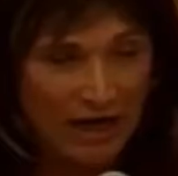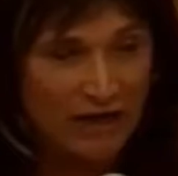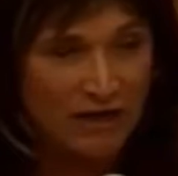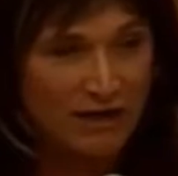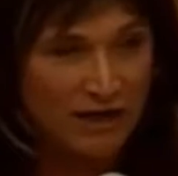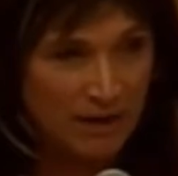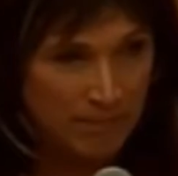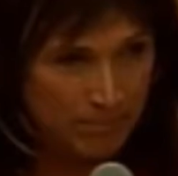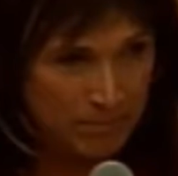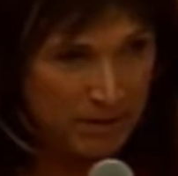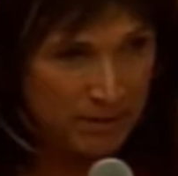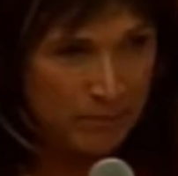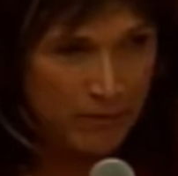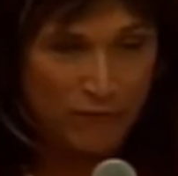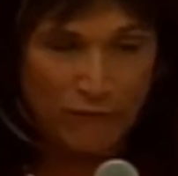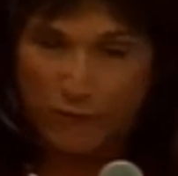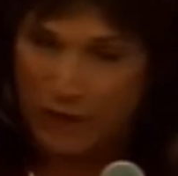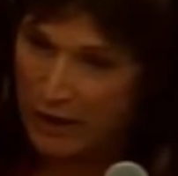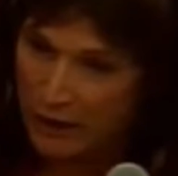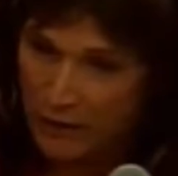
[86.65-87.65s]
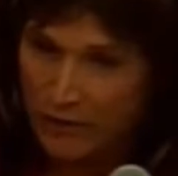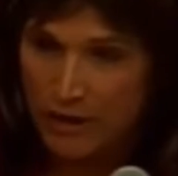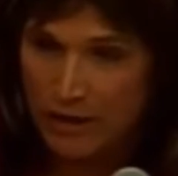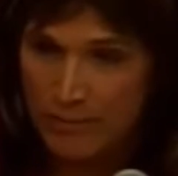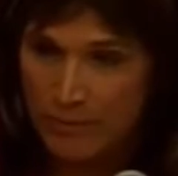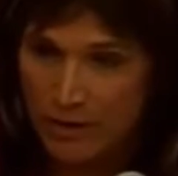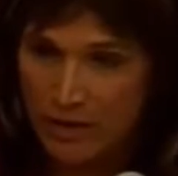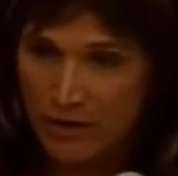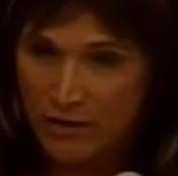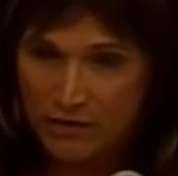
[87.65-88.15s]
and get people fired
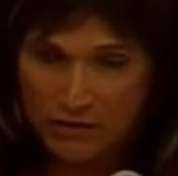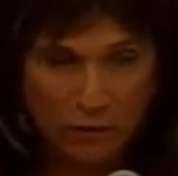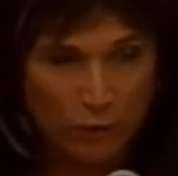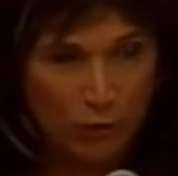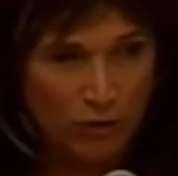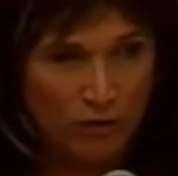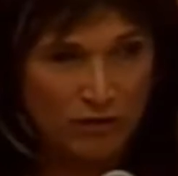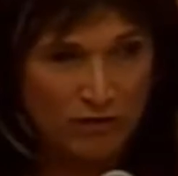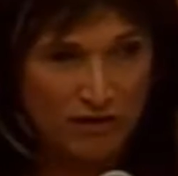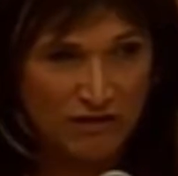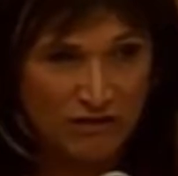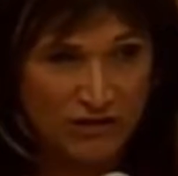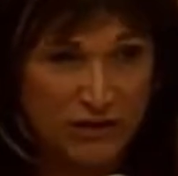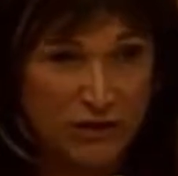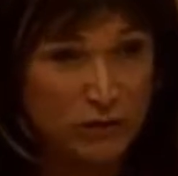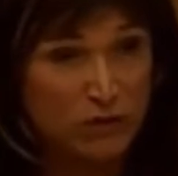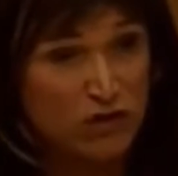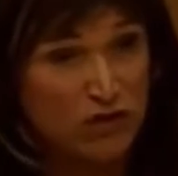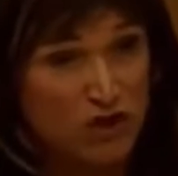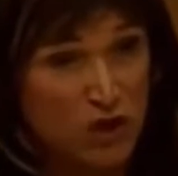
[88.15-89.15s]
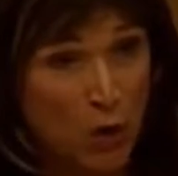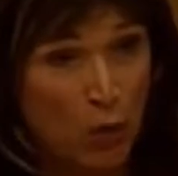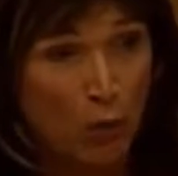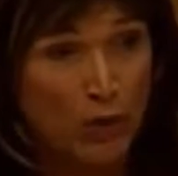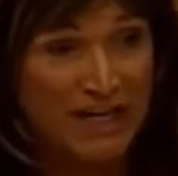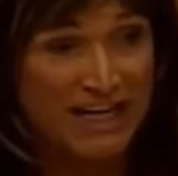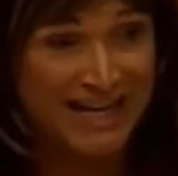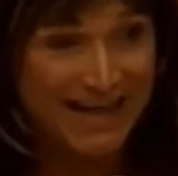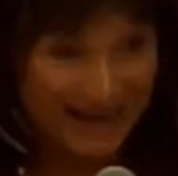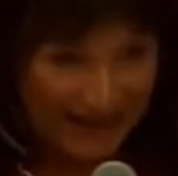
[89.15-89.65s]
up to work these issues so
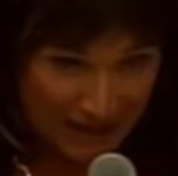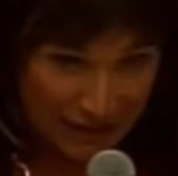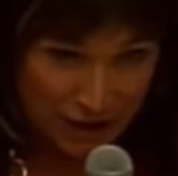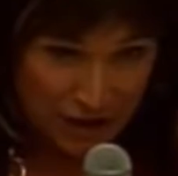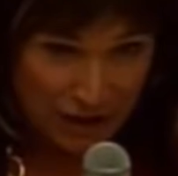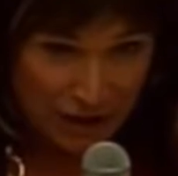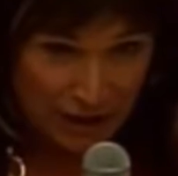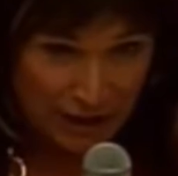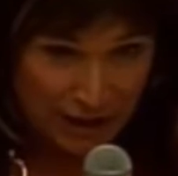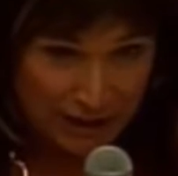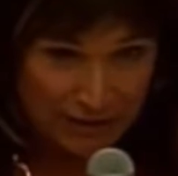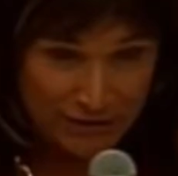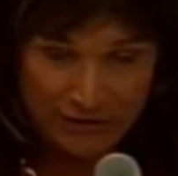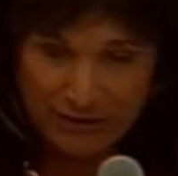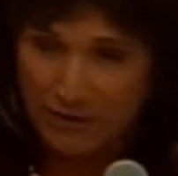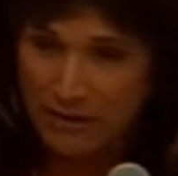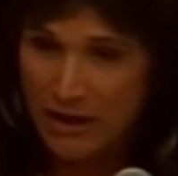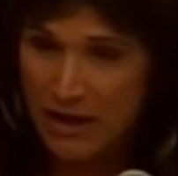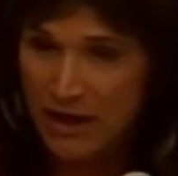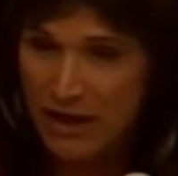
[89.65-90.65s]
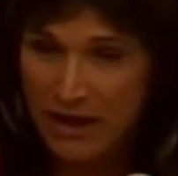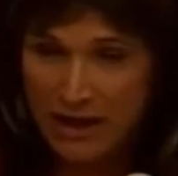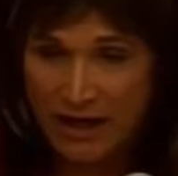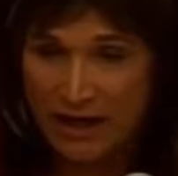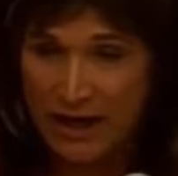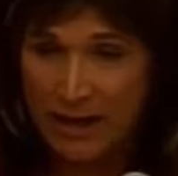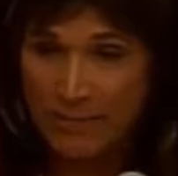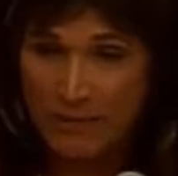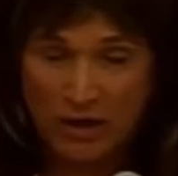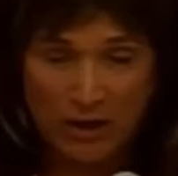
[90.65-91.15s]
we can get elected.
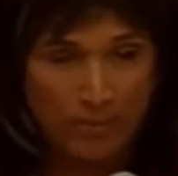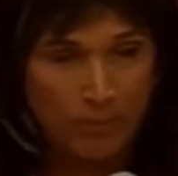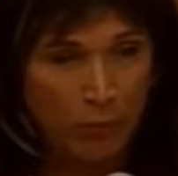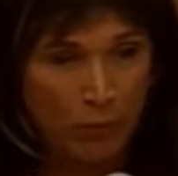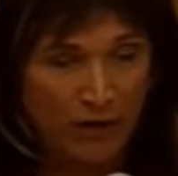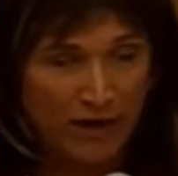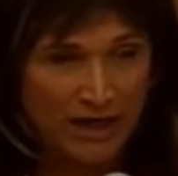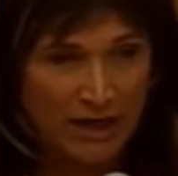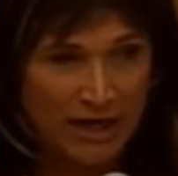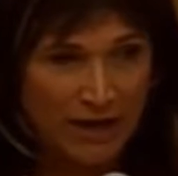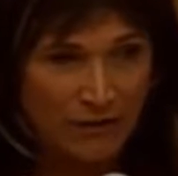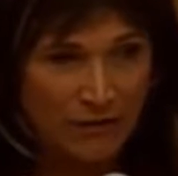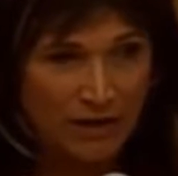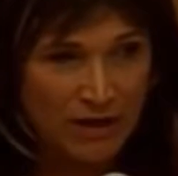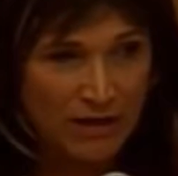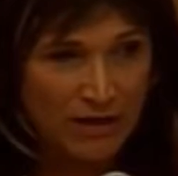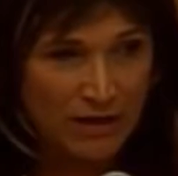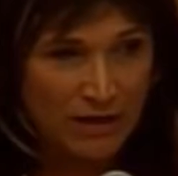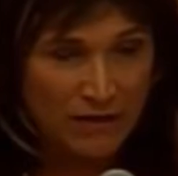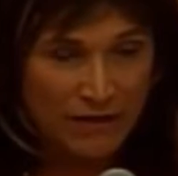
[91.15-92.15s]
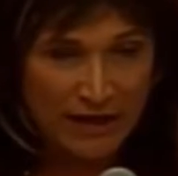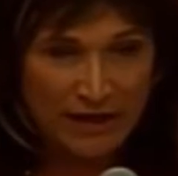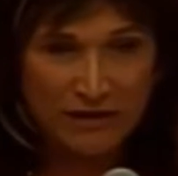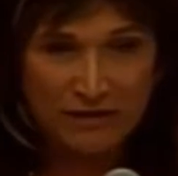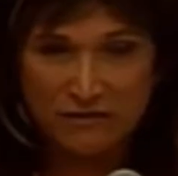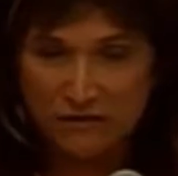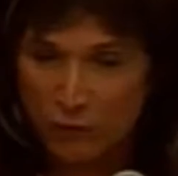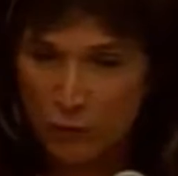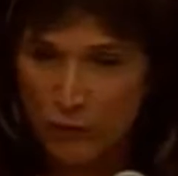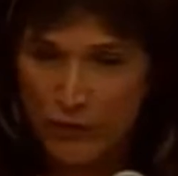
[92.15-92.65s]
And I'm going to point out that
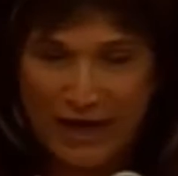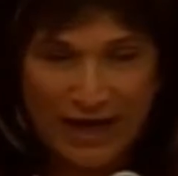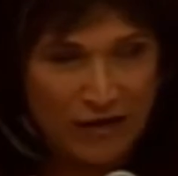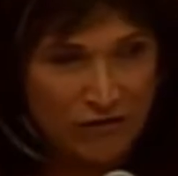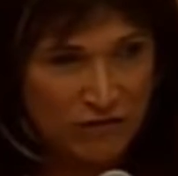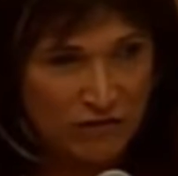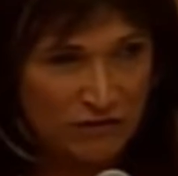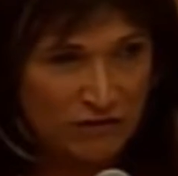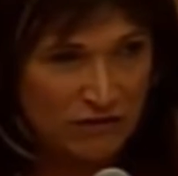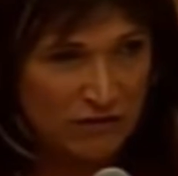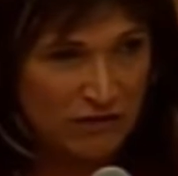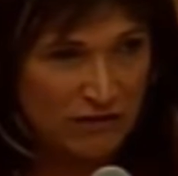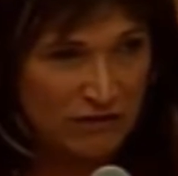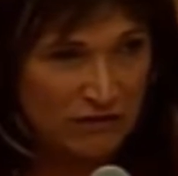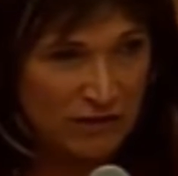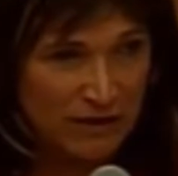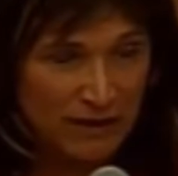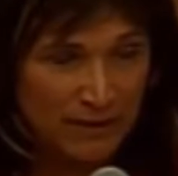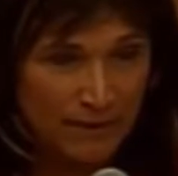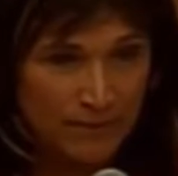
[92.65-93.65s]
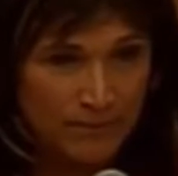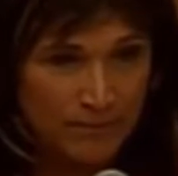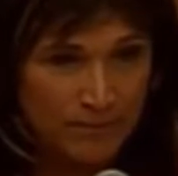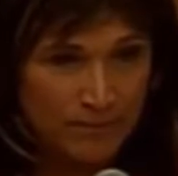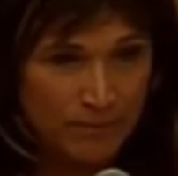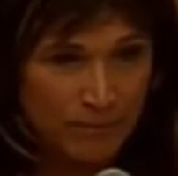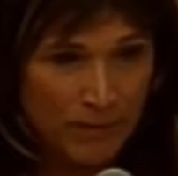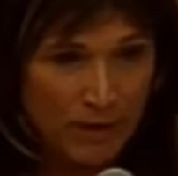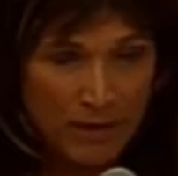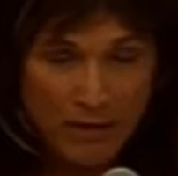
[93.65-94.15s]
in 2016,
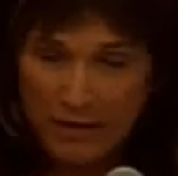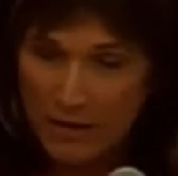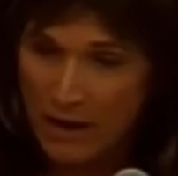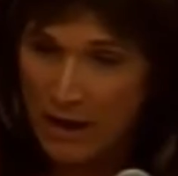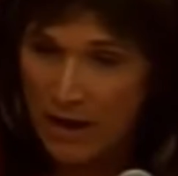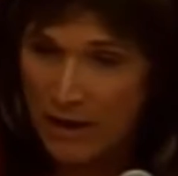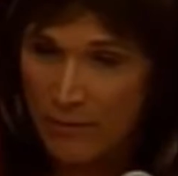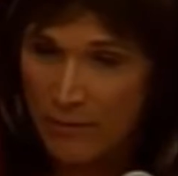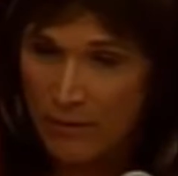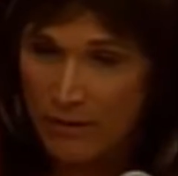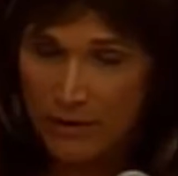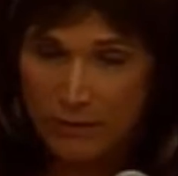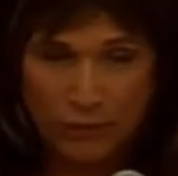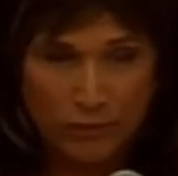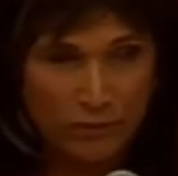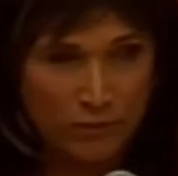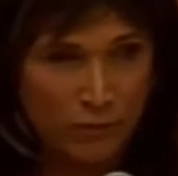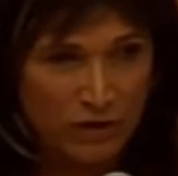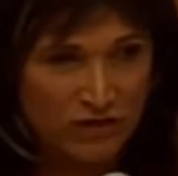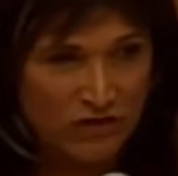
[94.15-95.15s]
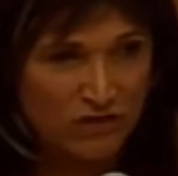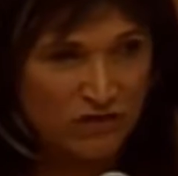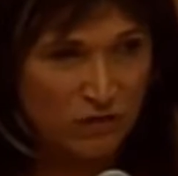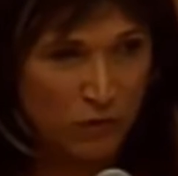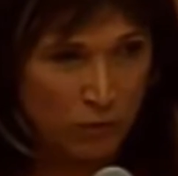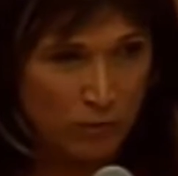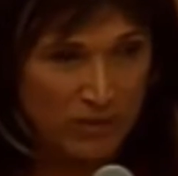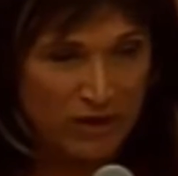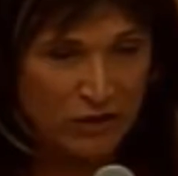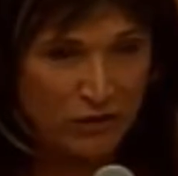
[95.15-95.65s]
when
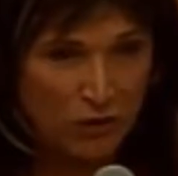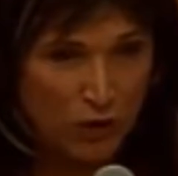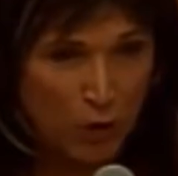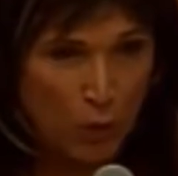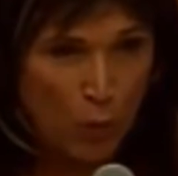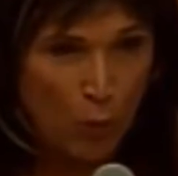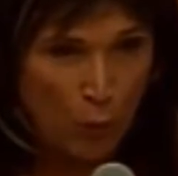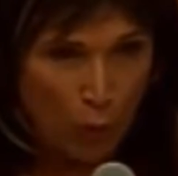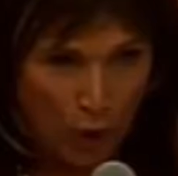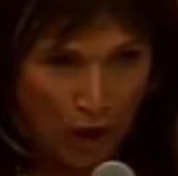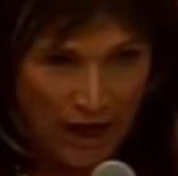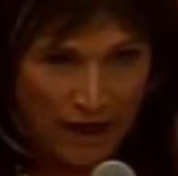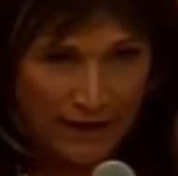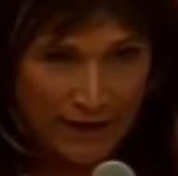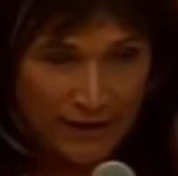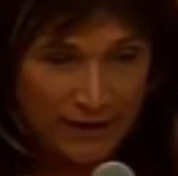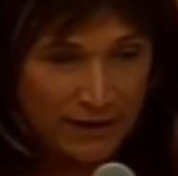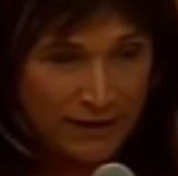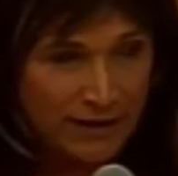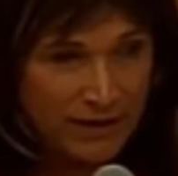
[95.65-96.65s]
Sue Minter won,